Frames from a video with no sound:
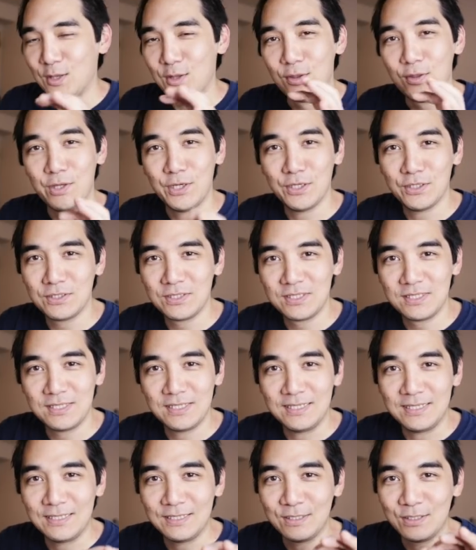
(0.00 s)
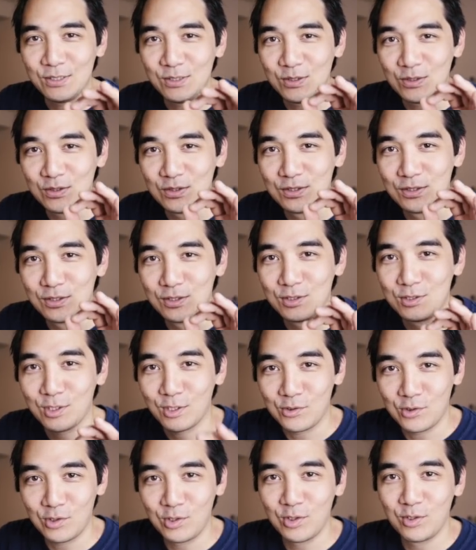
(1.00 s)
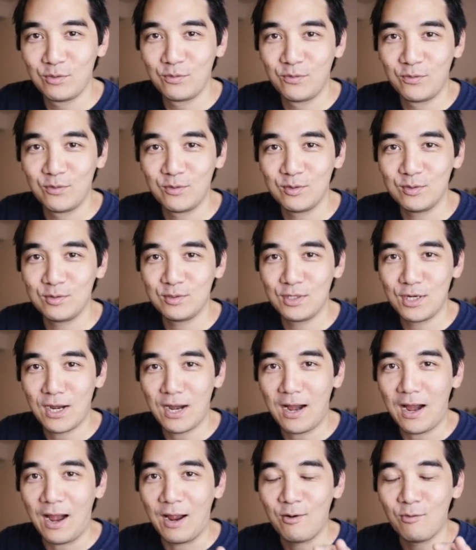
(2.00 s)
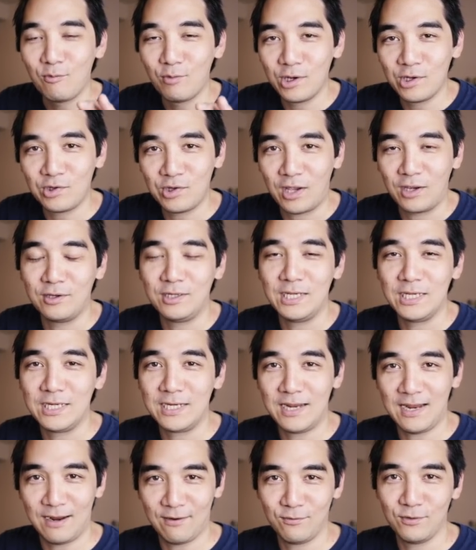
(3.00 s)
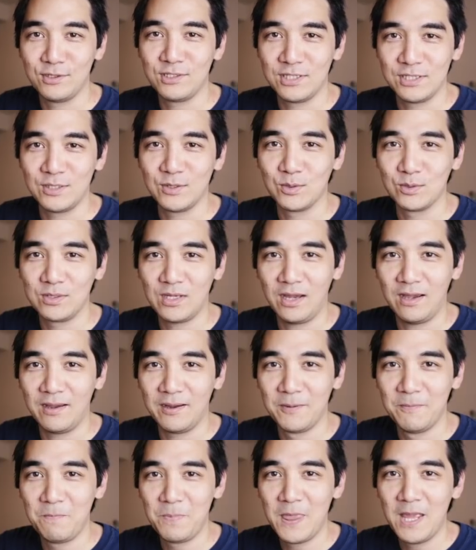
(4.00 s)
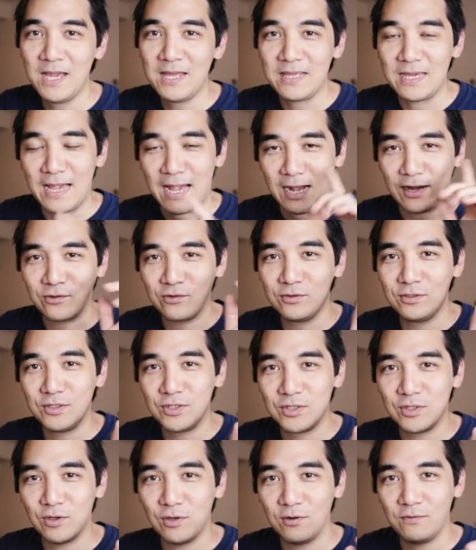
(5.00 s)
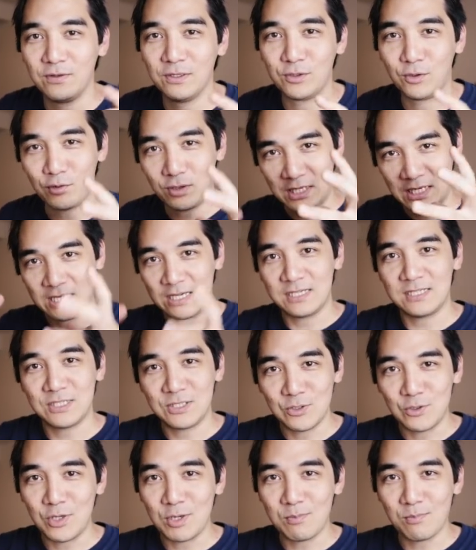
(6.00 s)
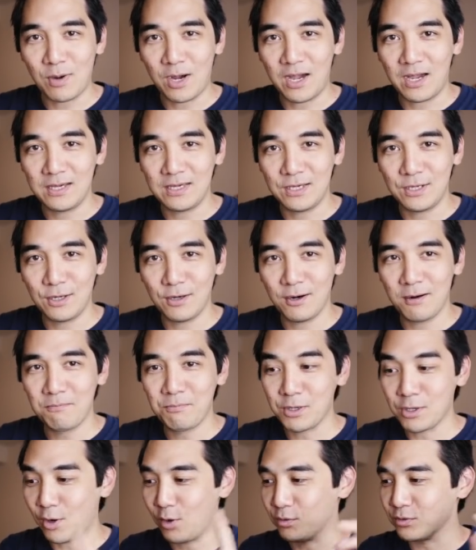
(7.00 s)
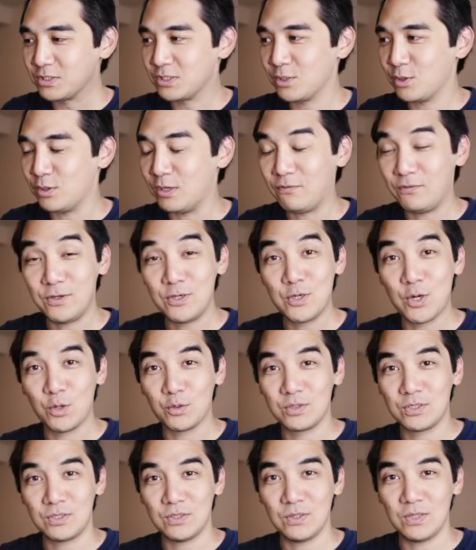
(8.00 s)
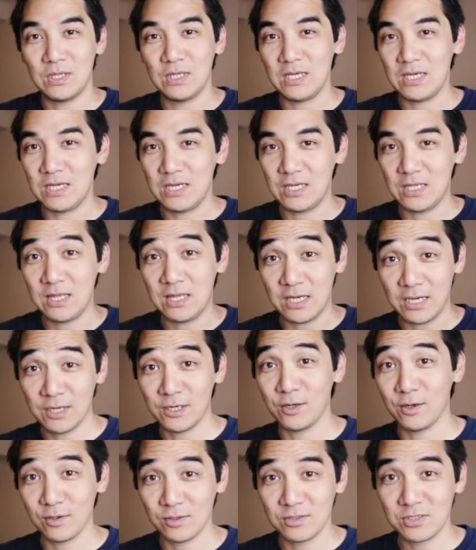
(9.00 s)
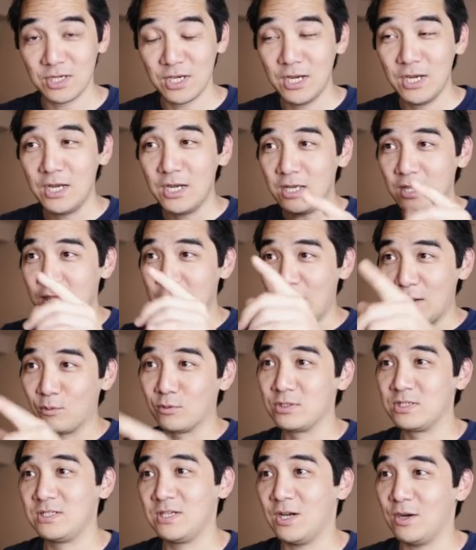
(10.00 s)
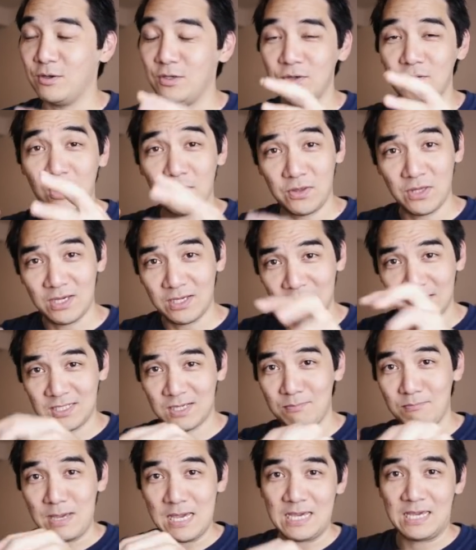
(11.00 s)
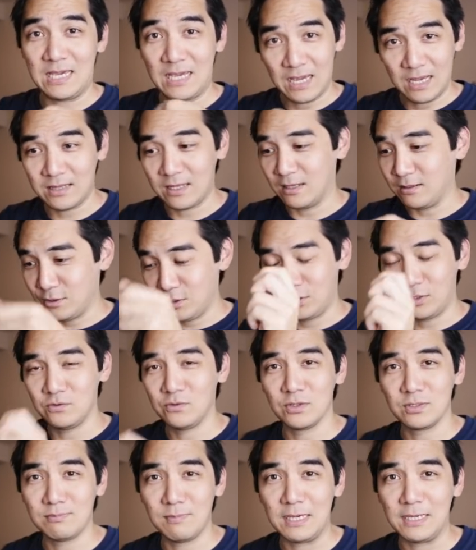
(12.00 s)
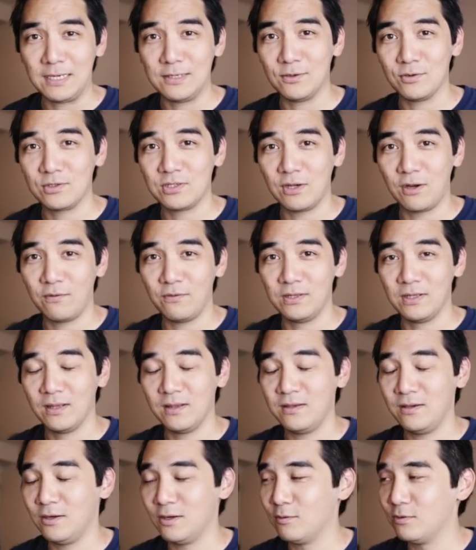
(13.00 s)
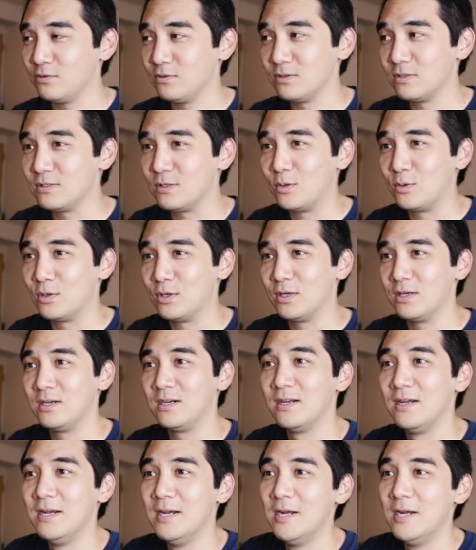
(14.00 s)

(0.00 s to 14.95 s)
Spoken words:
This is such a good food. I wish I could eat it every single day. They actually serve little kits you can buy here, but also if you go to the theaters, they will sell you the things to make it, and then you could just make it yourself in the theater, which is so good.